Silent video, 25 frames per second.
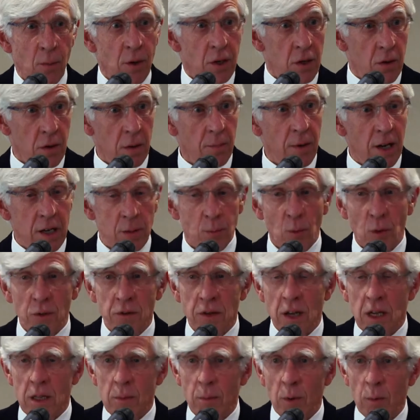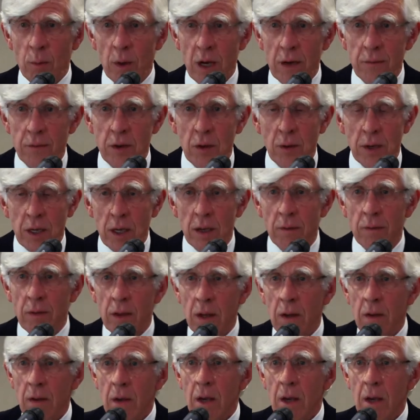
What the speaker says: which is a much more sensible way of doing it.